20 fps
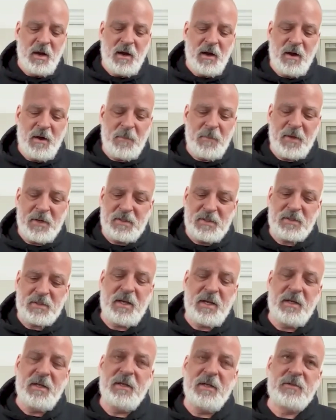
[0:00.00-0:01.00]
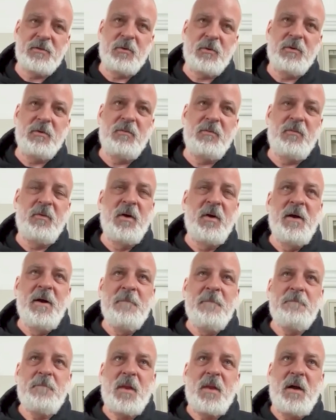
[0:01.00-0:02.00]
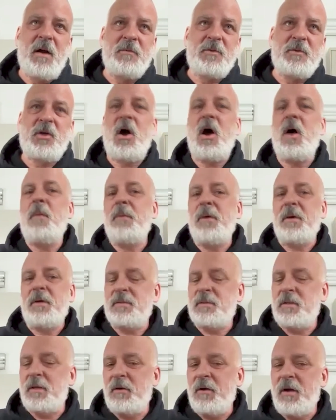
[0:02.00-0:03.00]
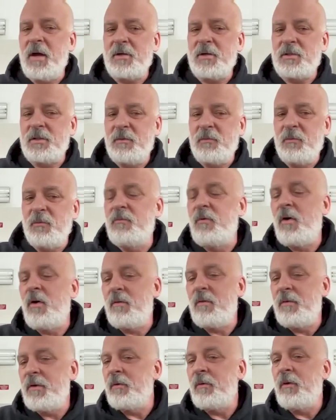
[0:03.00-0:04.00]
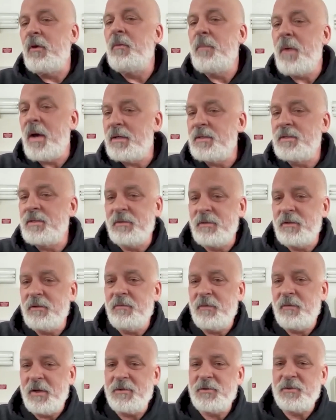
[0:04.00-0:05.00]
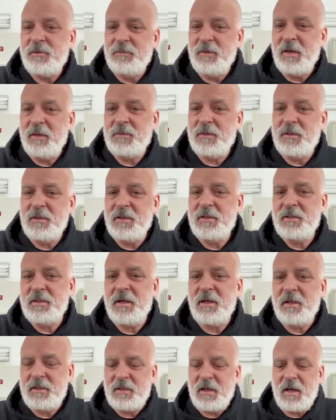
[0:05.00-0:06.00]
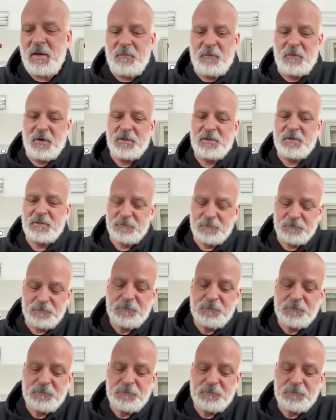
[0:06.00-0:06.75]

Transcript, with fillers: um, exciting sort of uh, topics that are actually revolving around bacteriophage. Yep, it's an exciting time for us.